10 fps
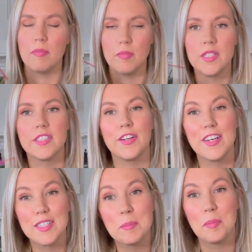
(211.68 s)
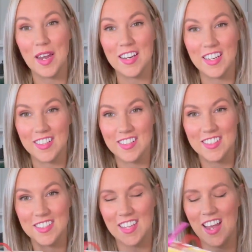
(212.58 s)
Mysterious Benedict
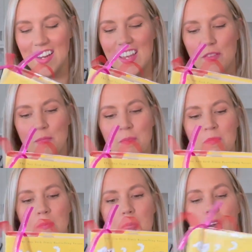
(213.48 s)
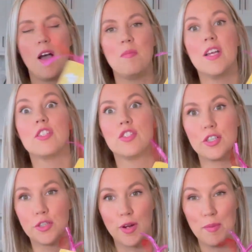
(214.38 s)
Society. It's
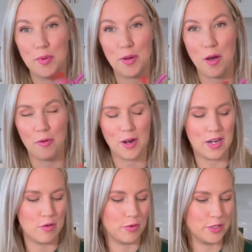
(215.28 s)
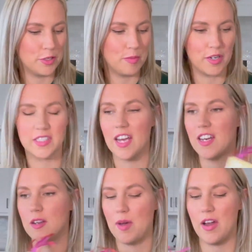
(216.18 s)
such a great book already. We're super
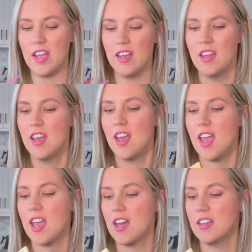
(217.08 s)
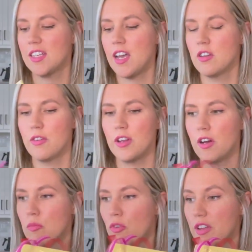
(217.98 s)
excited about it. And I know there
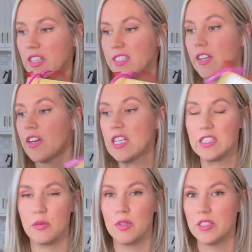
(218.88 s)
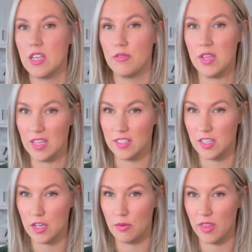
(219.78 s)
are more in the series, so we'll see if we
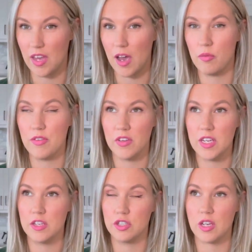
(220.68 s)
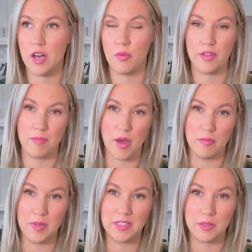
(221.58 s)
continue with that. We finished Where the
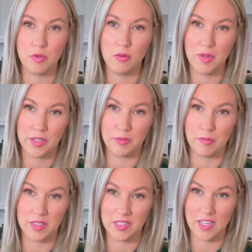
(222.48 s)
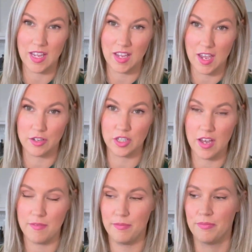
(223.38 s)
Mountain Meets the Moon because we've been studying
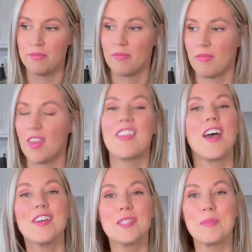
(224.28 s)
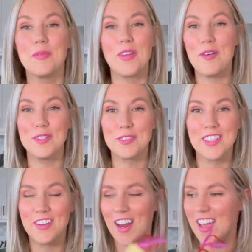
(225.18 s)
Asia. And that was
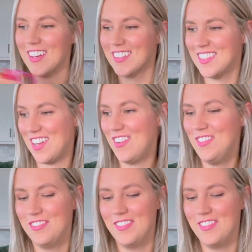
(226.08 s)
really great. So